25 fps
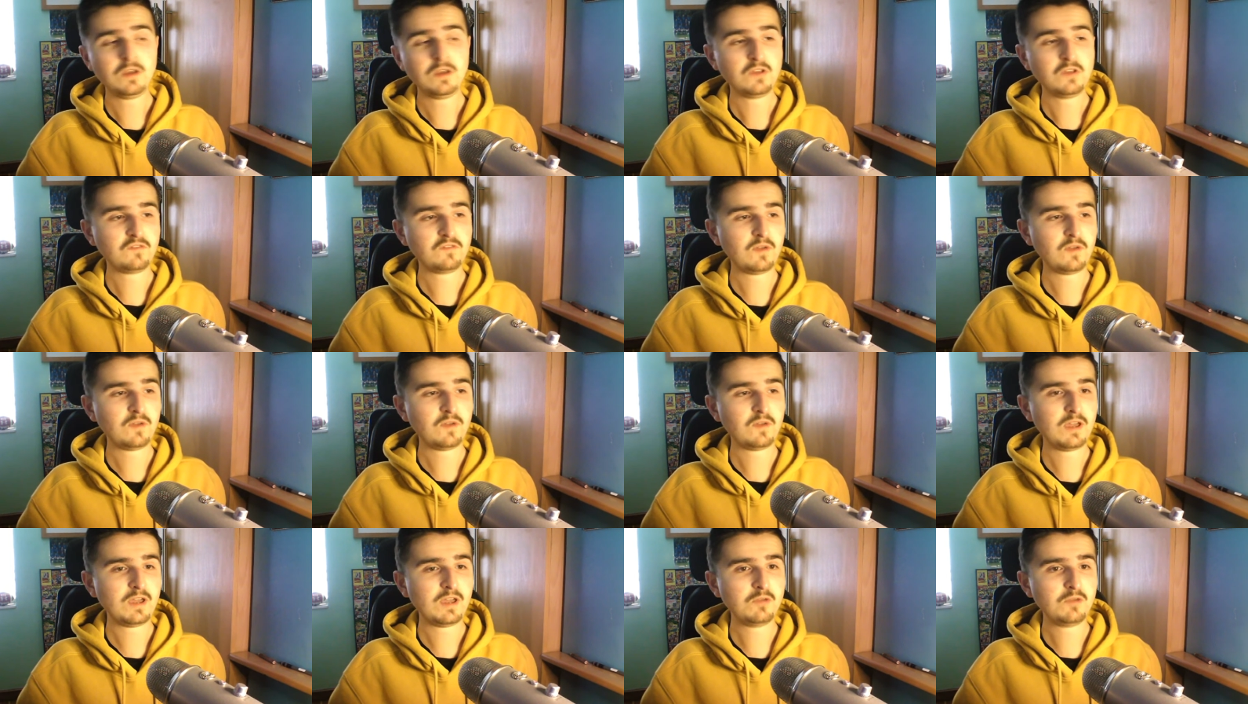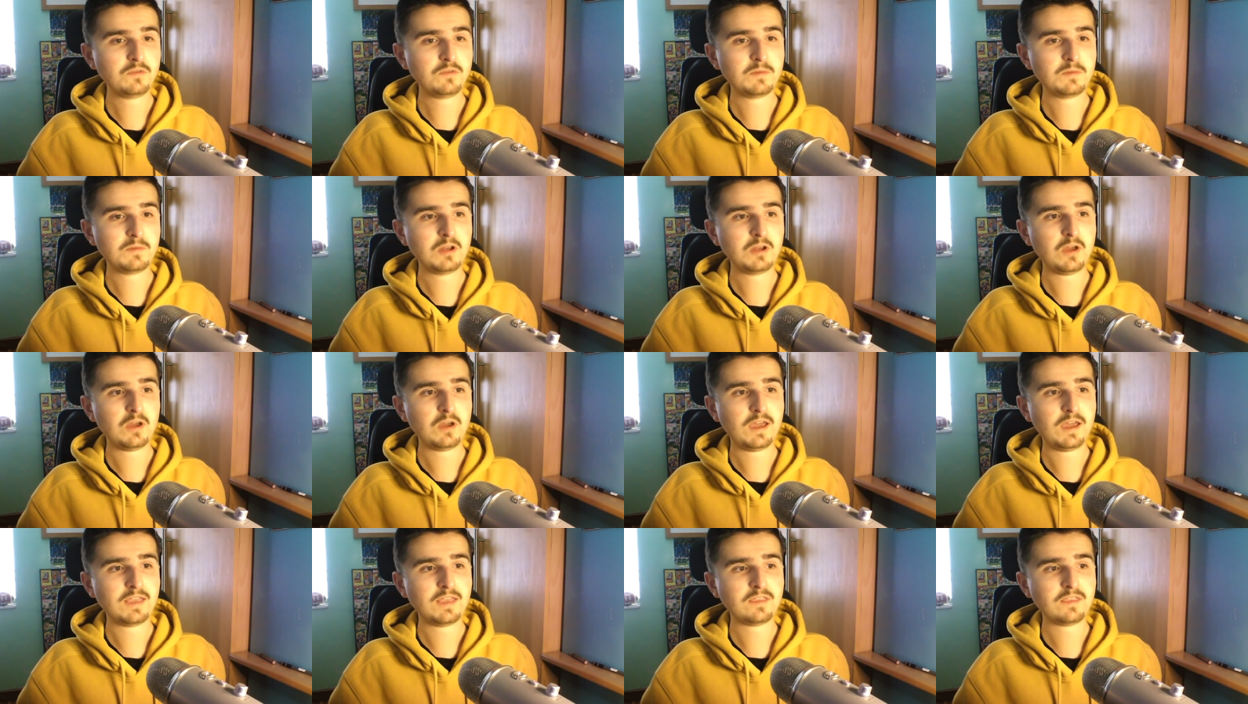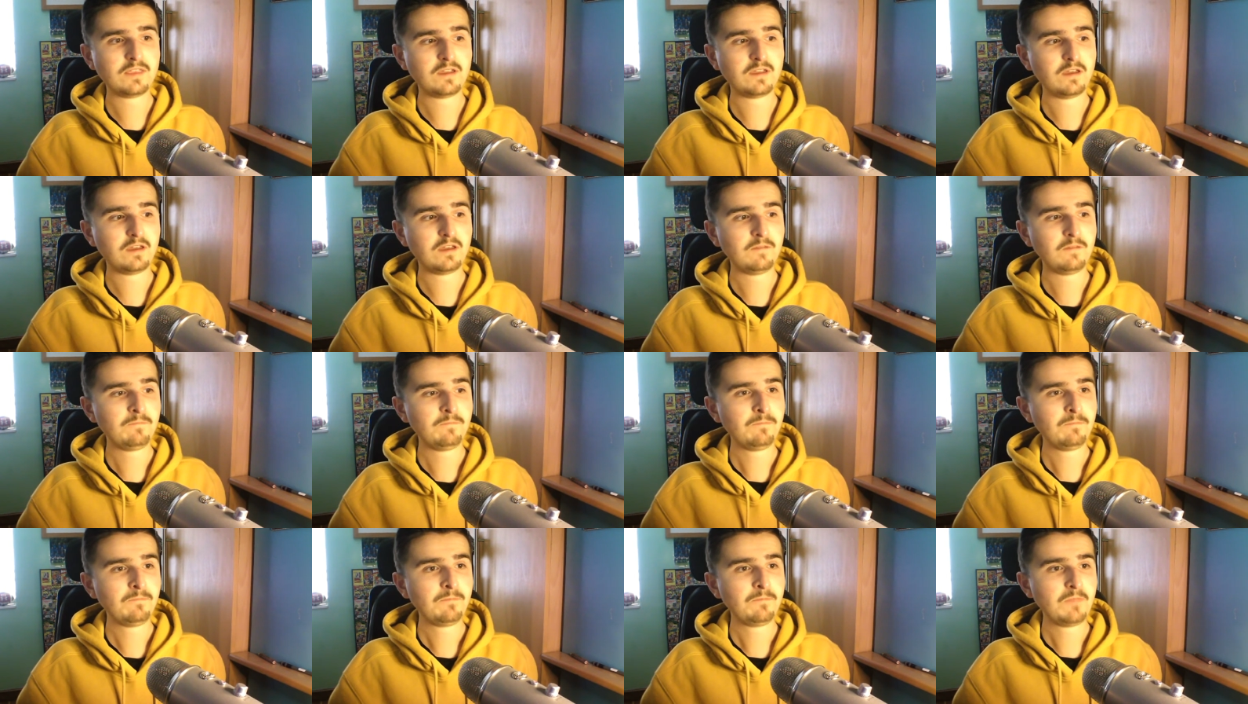So I owe them a lot, and
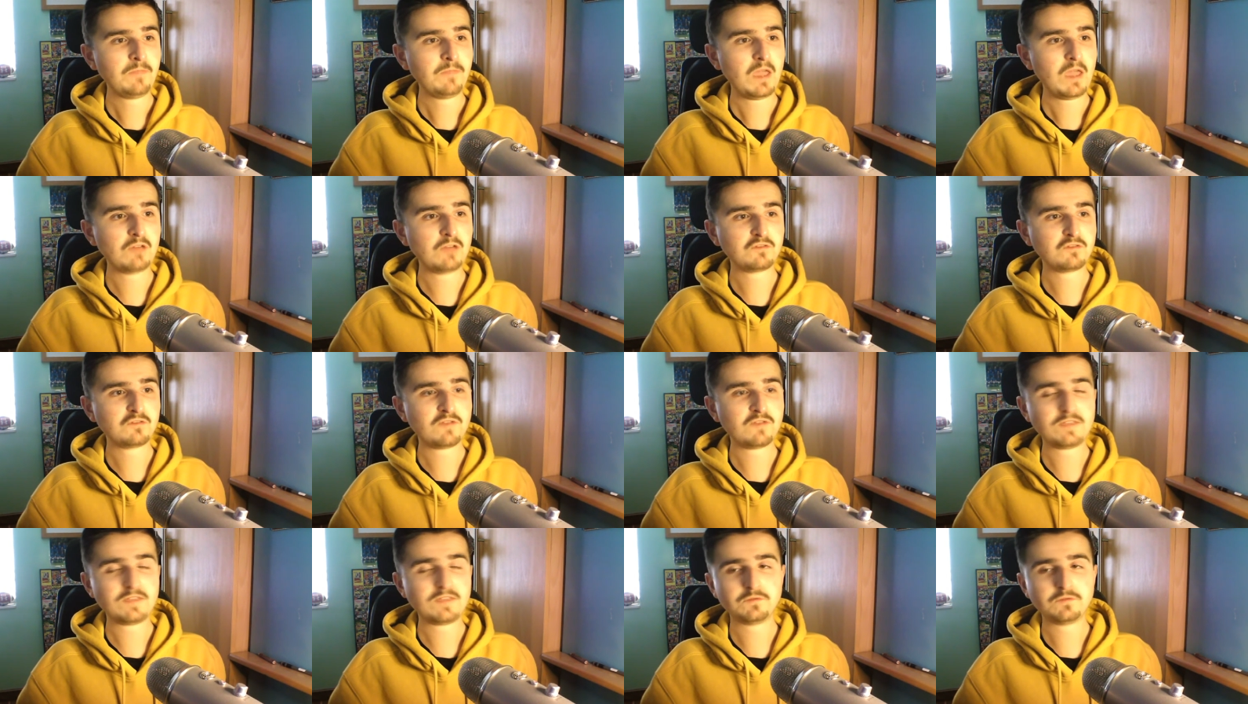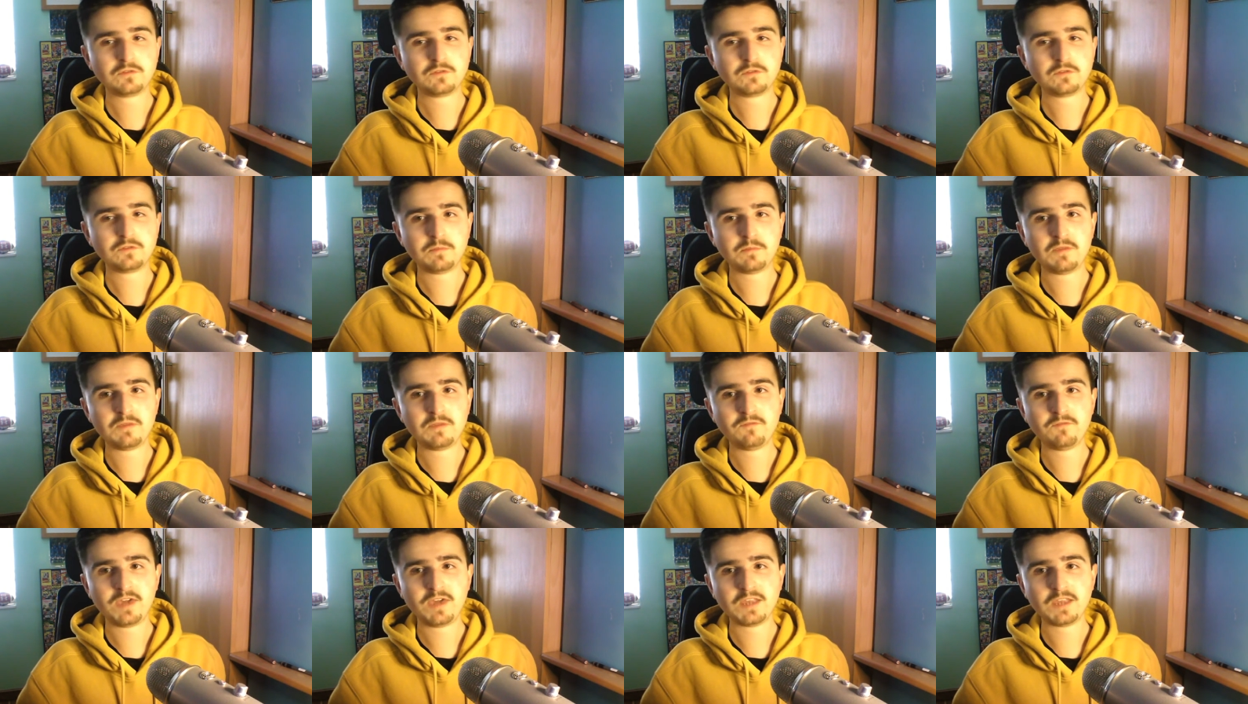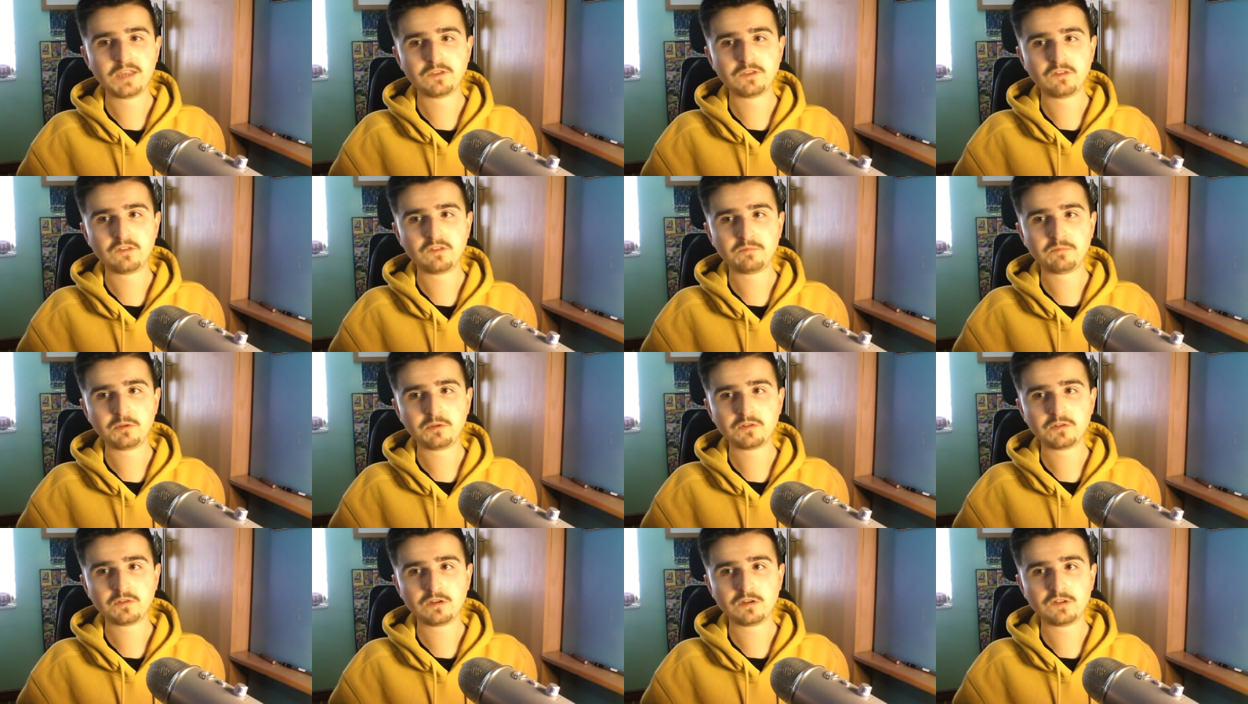I was grateful to be invited on this
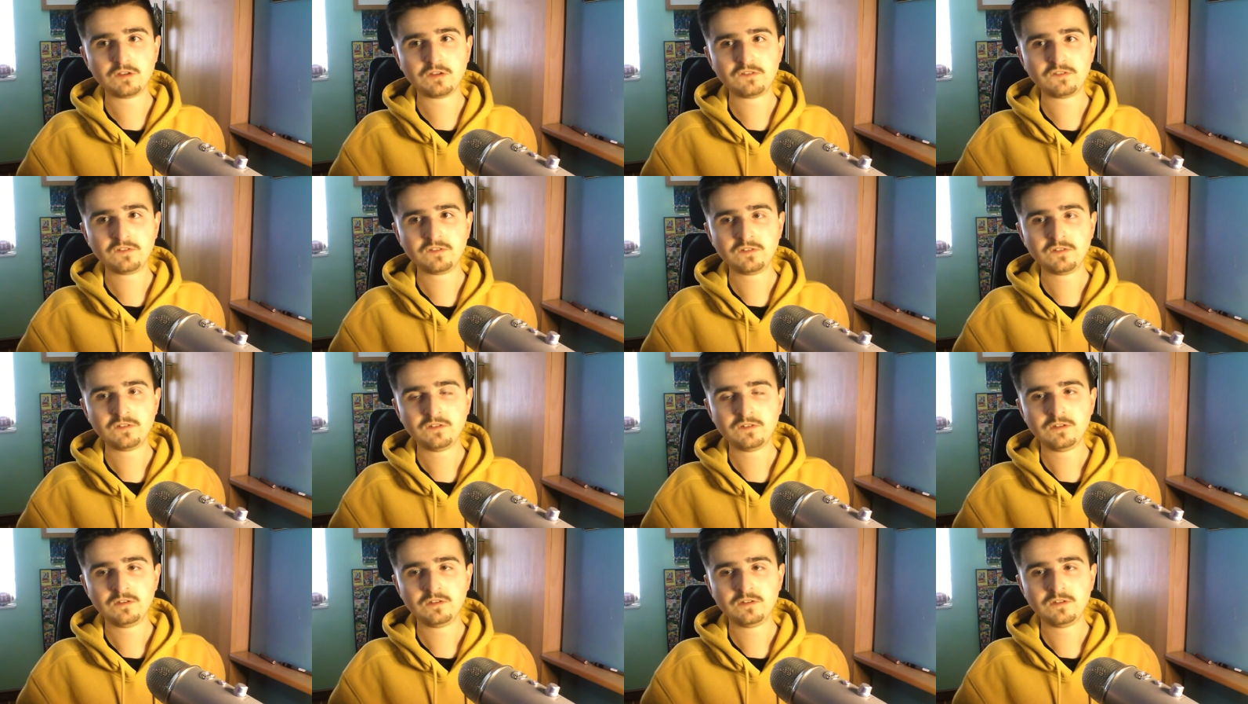podcast.